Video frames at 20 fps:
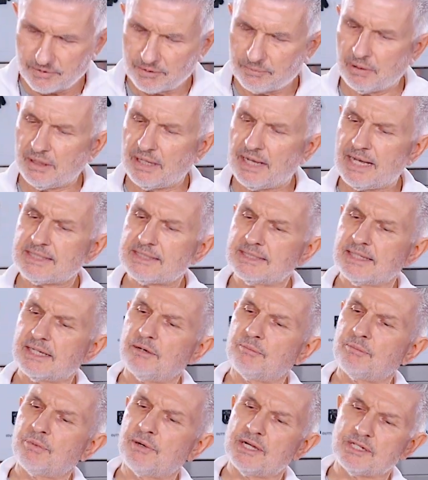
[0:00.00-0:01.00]
plastic
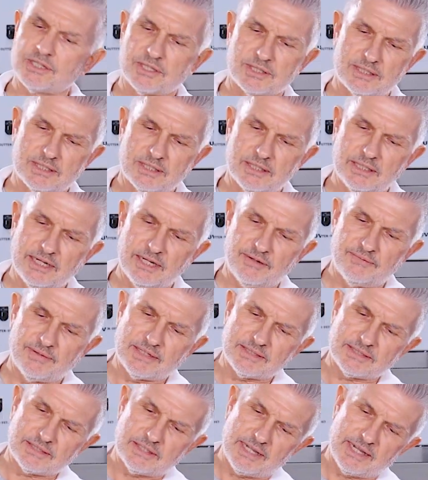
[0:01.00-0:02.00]
compression sleeve
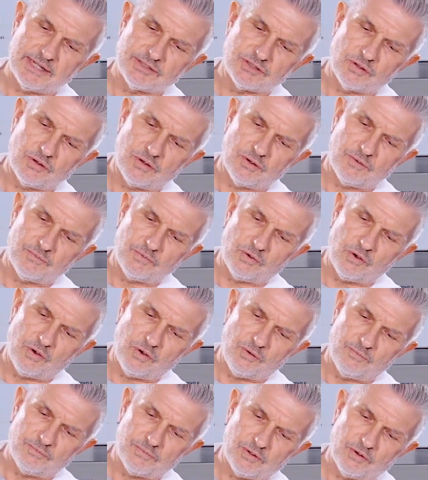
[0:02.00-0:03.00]
that slides
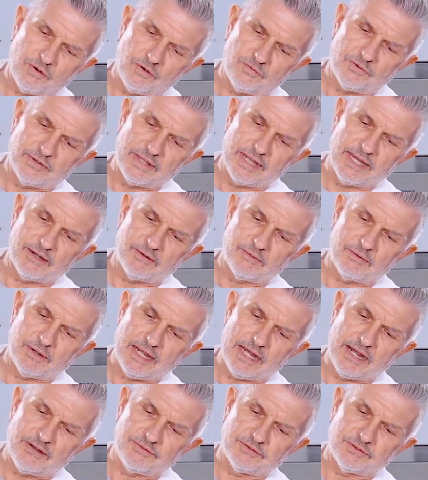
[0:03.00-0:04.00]
over that
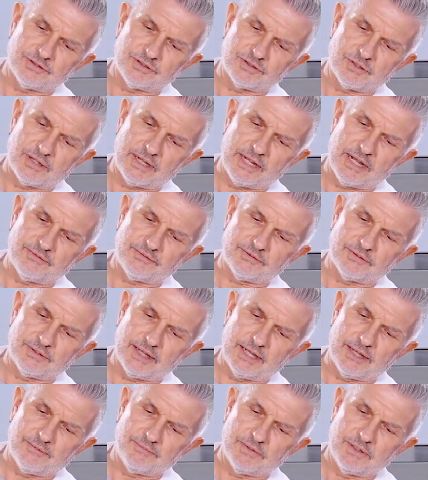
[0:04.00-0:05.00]
after
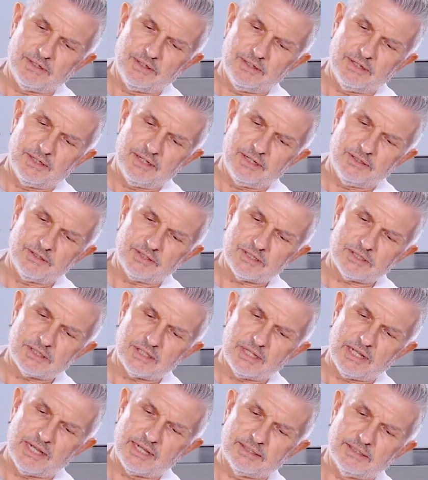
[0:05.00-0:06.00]
that. And you just
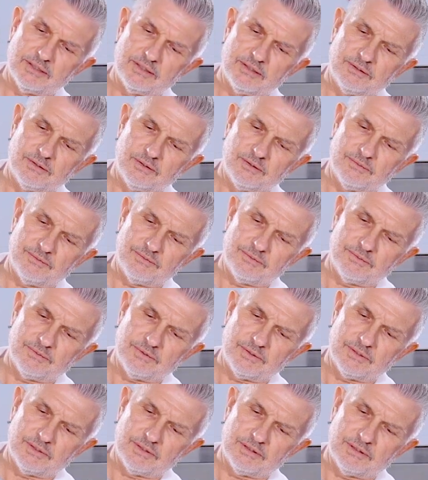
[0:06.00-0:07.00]
slide it
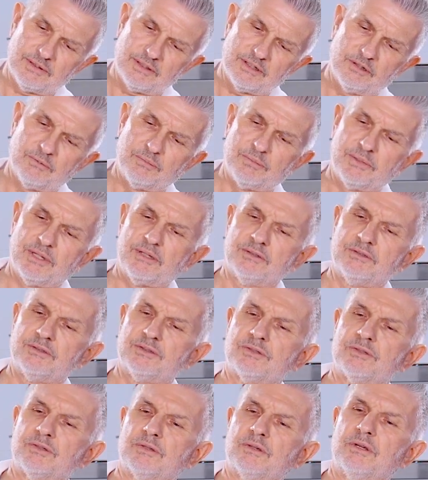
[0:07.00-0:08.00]
a little
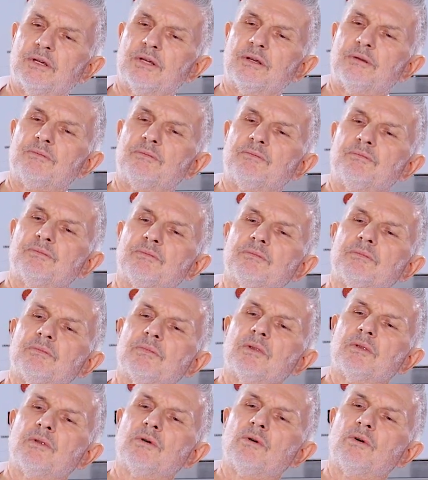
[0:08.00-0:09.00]
bit
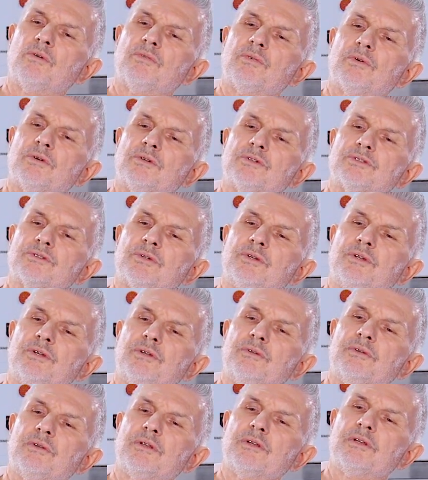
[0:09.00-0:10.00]
over so
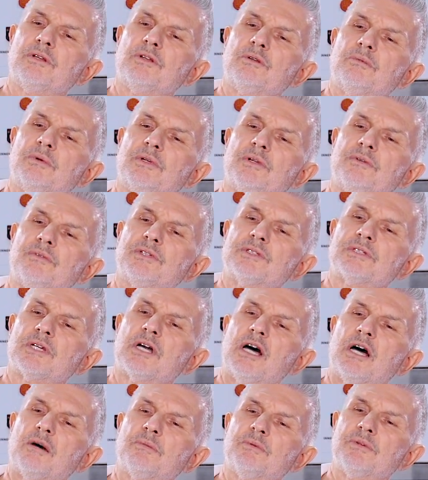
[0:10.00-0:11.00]
a little bit of the
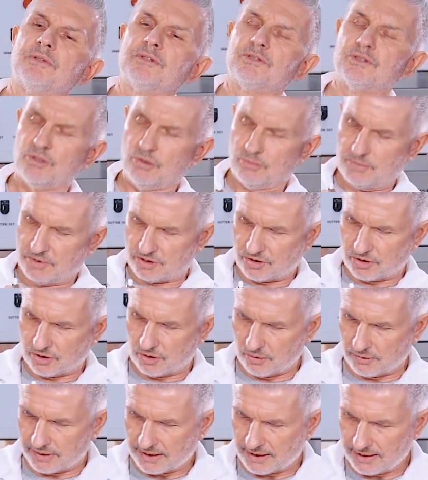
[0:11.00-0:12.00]
top of the tube is
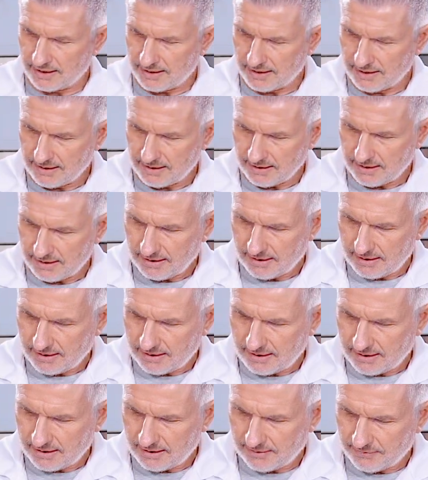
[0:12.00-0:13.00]
showing.
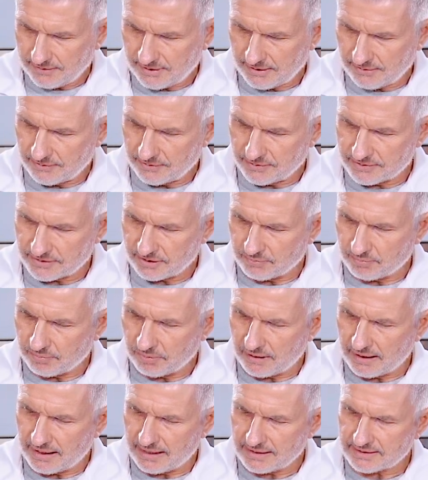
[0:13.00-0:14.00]
And then there's the
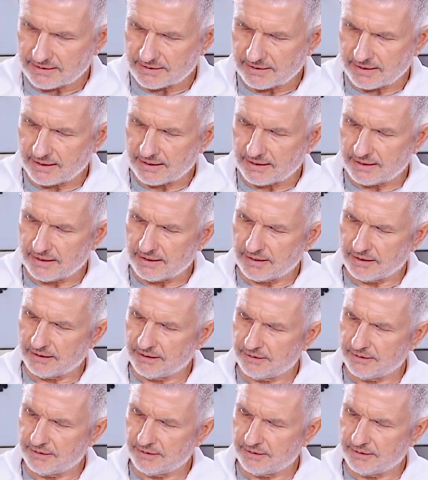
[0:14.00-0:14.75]
plastic